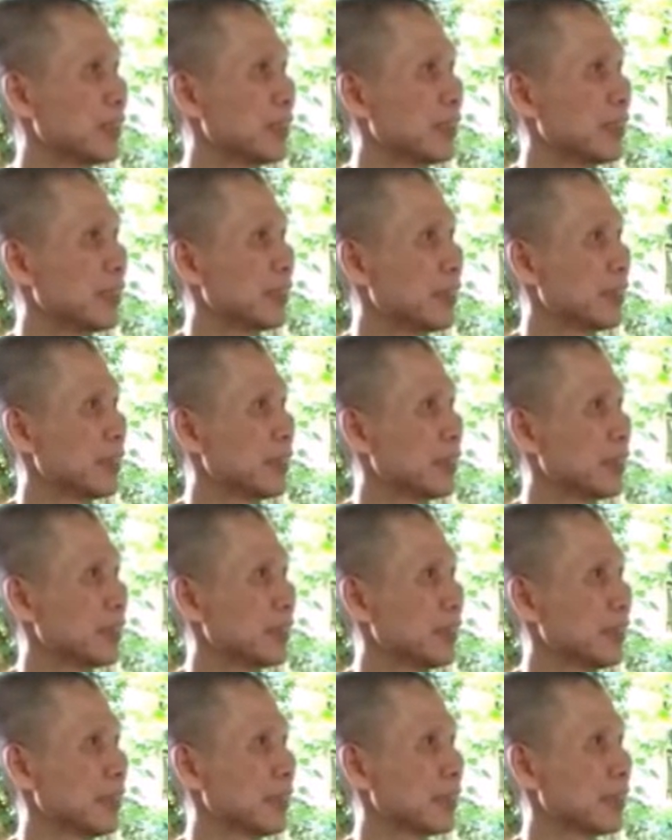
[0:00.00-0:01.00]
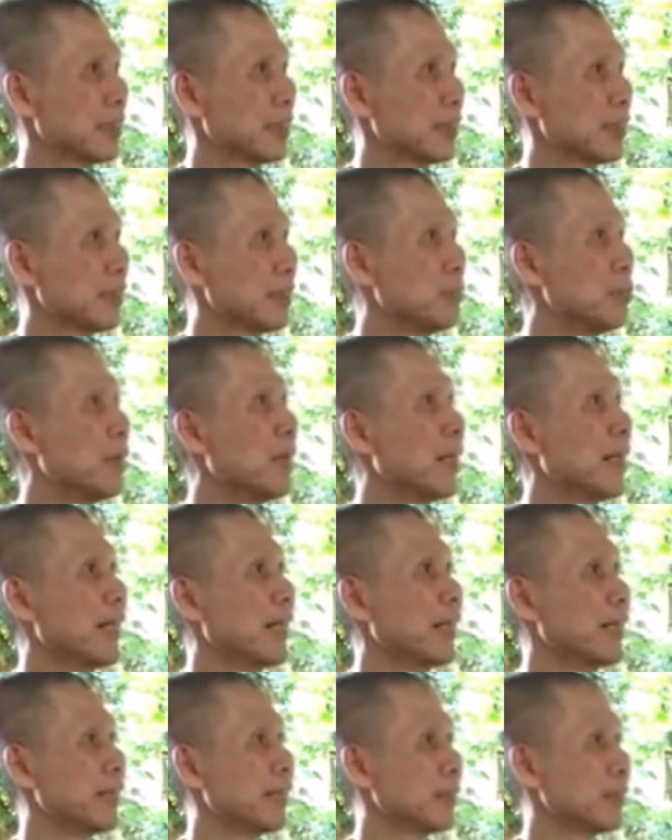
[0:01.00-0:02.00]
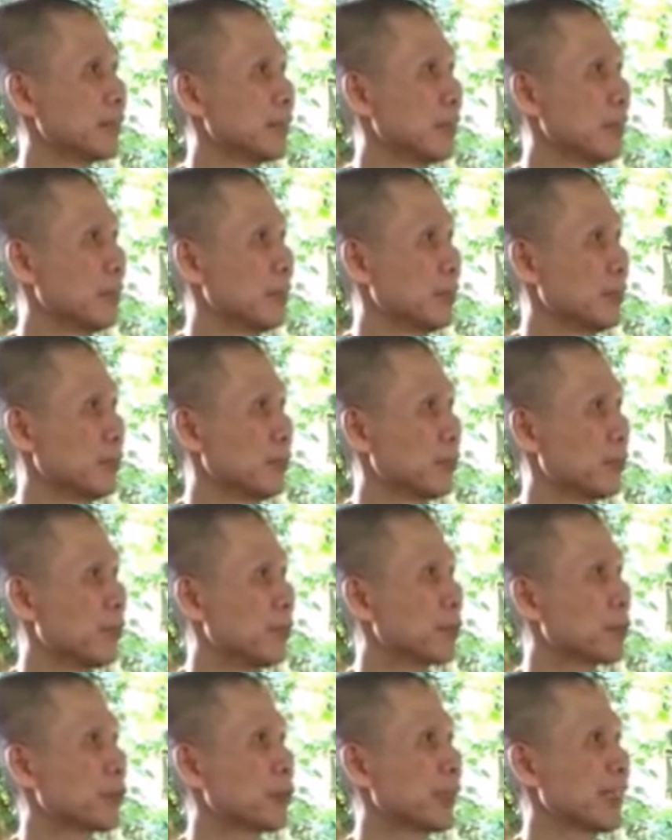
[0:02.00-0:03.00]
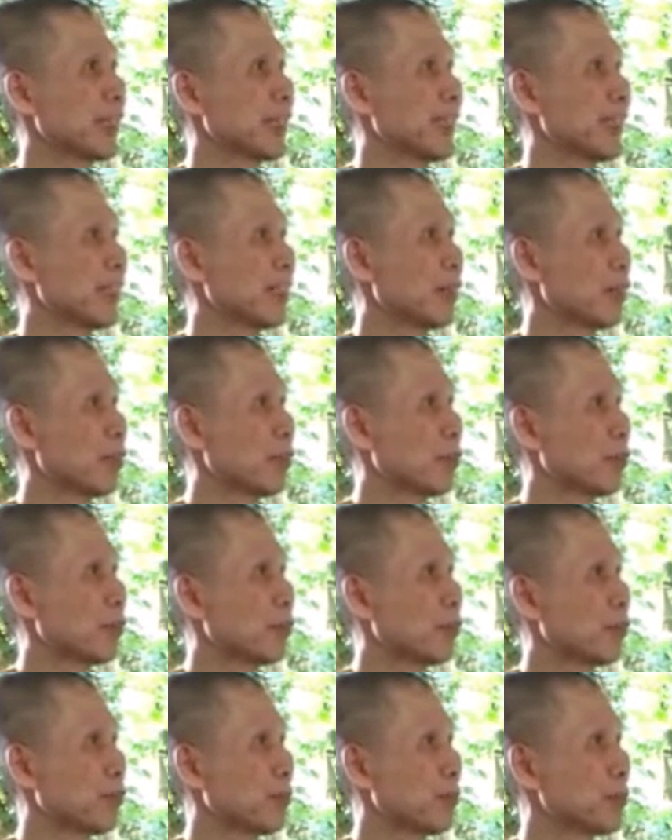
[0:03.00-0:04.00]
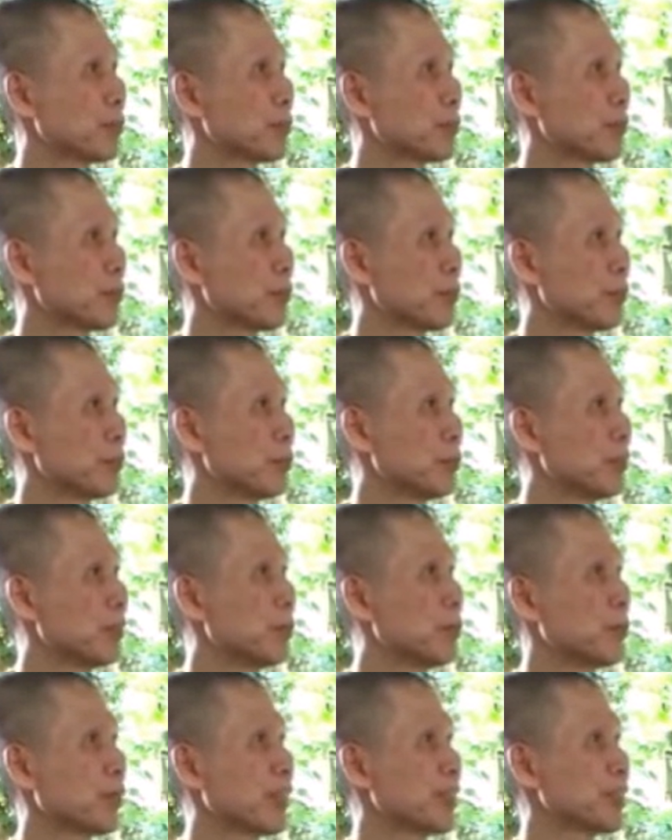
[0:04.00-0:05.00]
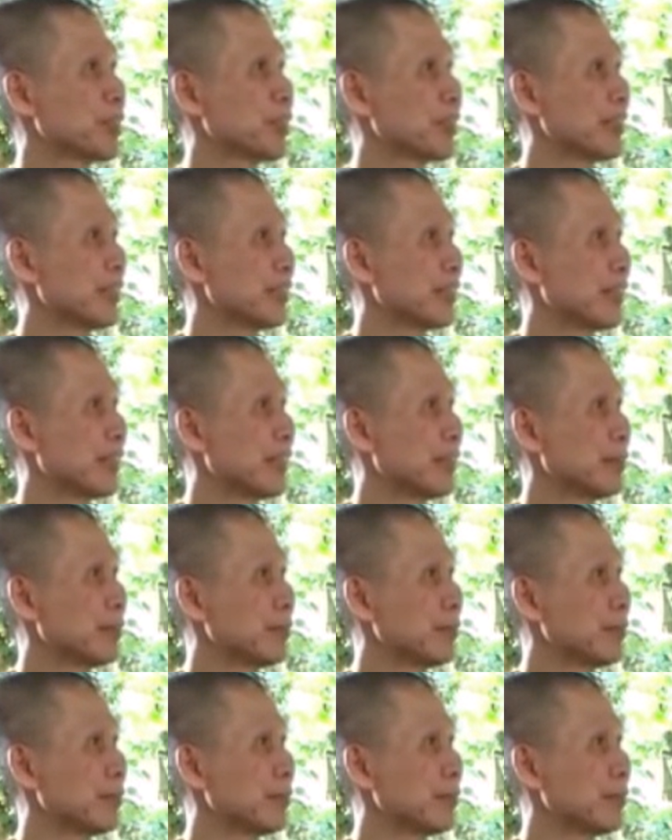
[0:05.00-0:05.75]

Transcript: mind from creating all forms of depression and emotional